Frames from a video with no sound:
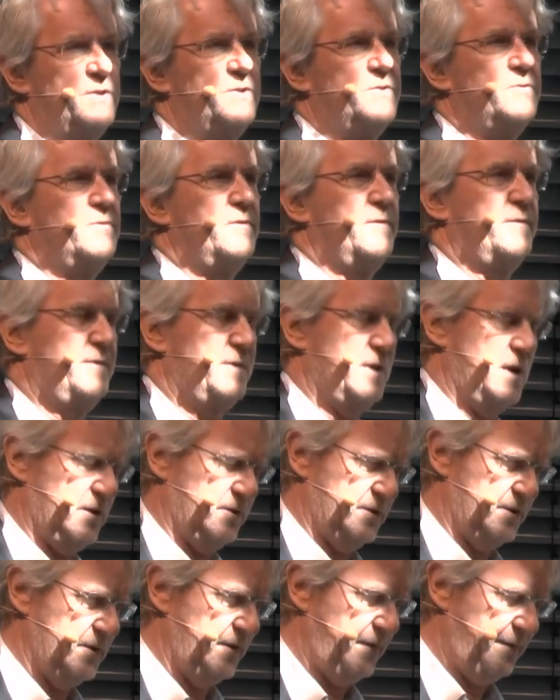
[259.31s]

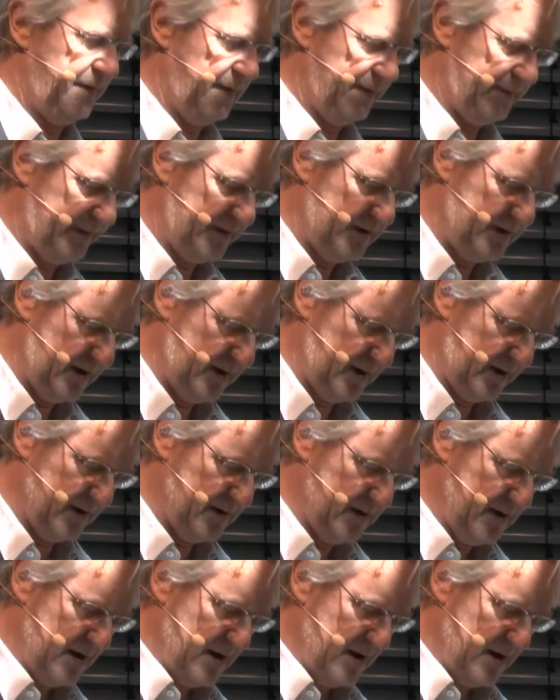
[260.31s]
2015.